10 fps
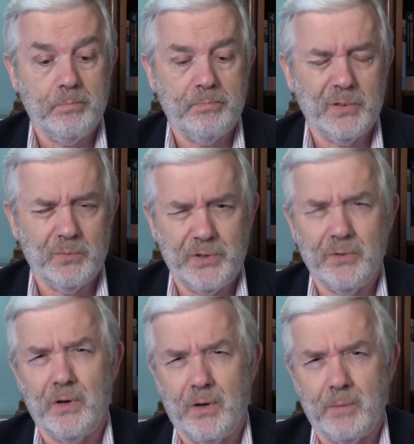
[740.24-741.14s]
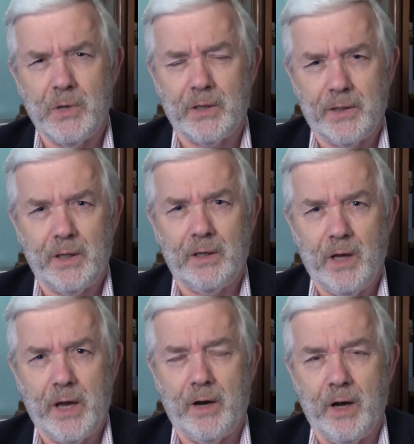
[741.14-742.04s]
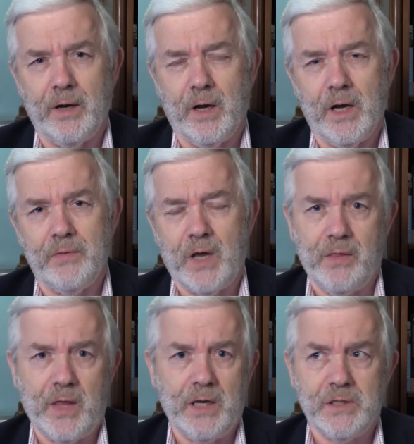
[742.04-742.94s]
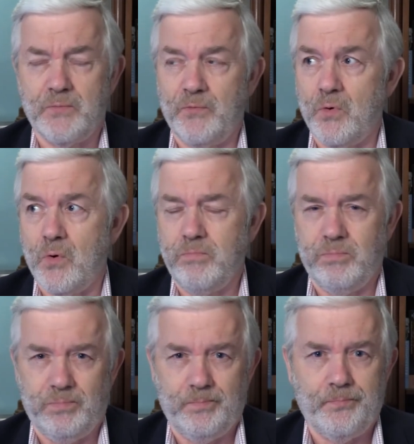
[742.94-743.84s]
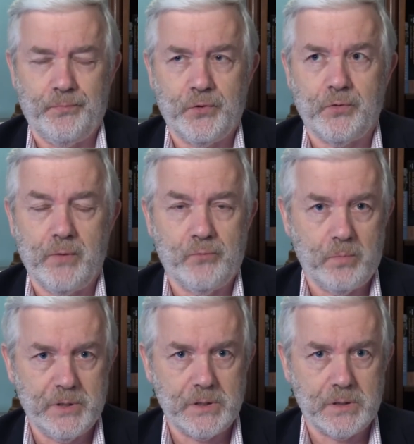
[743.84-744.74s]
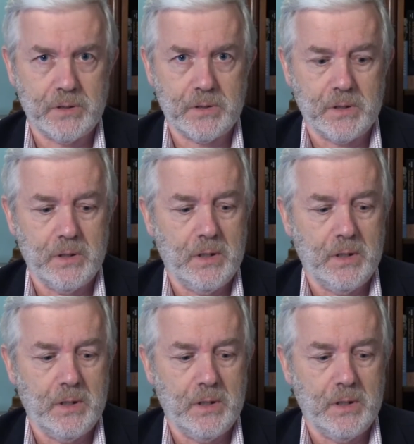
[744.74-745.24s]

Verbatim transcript: but we do a lot of marketing, and I, and, I, and and that is for three or four businesses.